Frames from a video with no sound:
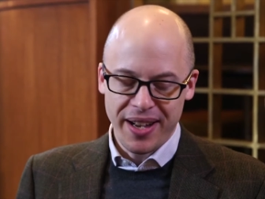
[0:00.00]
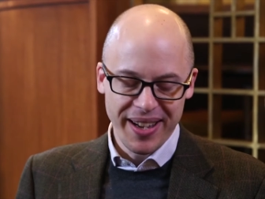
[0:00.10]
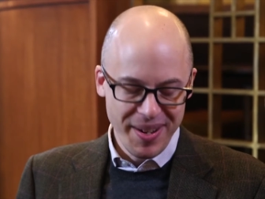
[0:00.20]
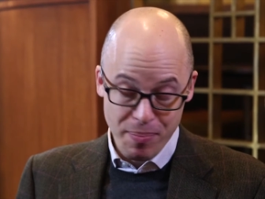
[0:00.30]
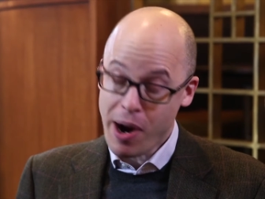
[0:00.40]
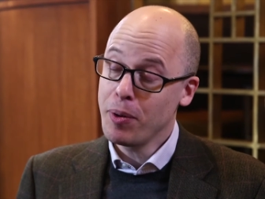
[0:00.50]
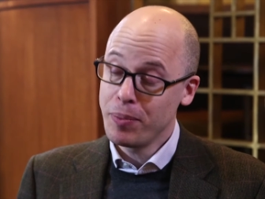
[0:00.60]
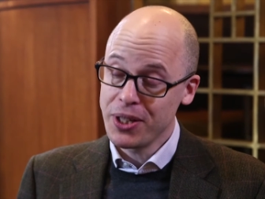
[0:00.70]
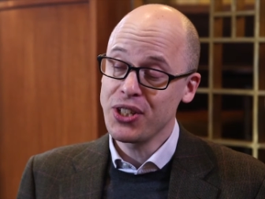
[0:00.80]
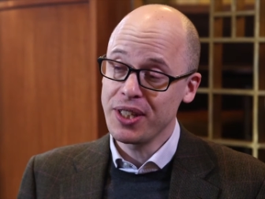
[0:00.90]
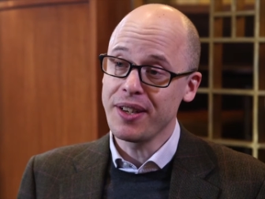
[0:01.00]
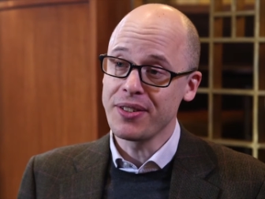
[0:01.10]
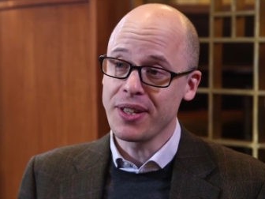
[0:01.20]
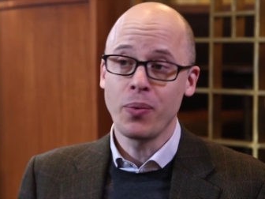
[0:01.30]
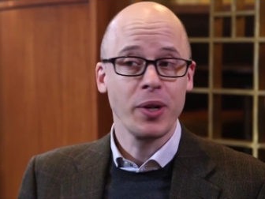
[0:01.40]
I, probably she
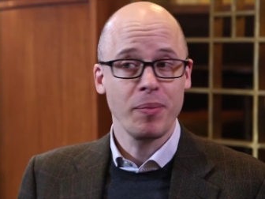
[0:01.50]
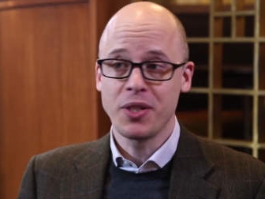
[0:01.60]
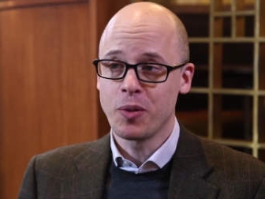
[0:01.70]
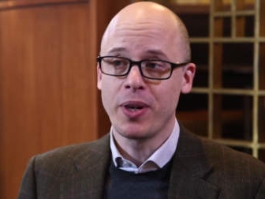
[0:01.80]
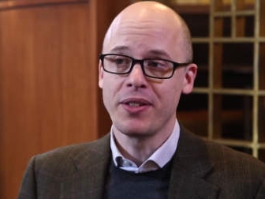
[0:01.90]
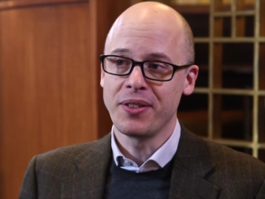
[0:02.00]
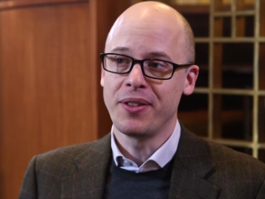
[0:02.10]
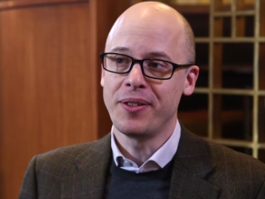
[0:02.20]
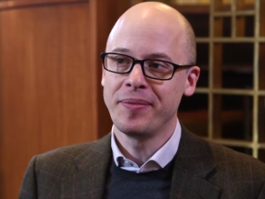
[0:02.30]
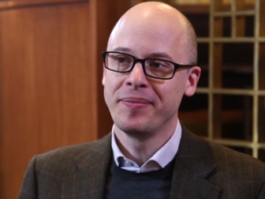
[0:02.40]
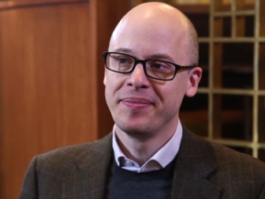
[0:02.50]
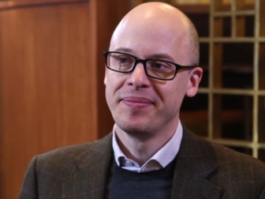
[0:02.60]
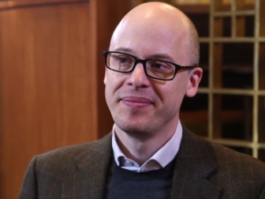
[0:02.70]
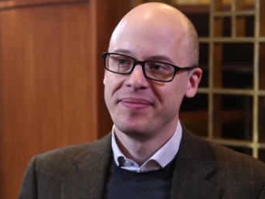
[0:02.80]
does. I wouldn't be surprised at all. Right.